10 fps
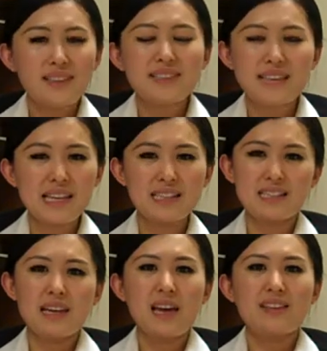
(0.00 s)
But the
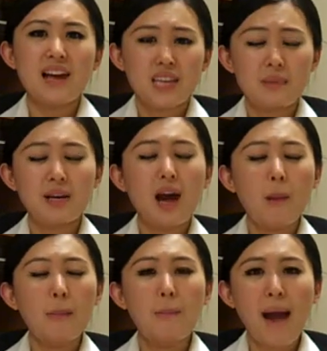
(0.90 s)
things that I keep
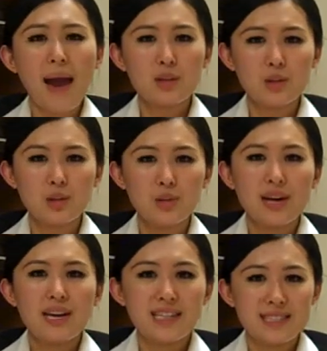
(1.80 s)
coming back to
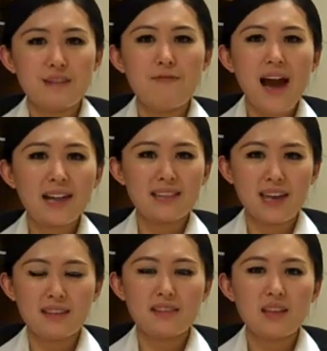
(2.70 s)
is the fact
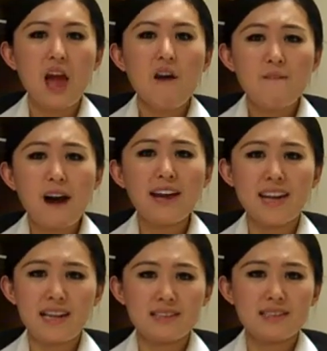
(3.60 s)
that
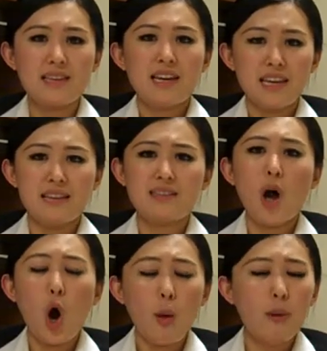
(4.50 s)
finance
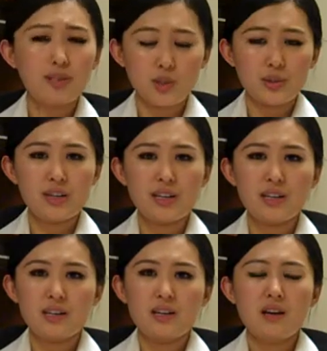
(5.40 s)
is almost
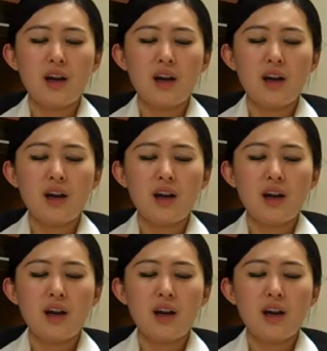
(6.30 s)
unique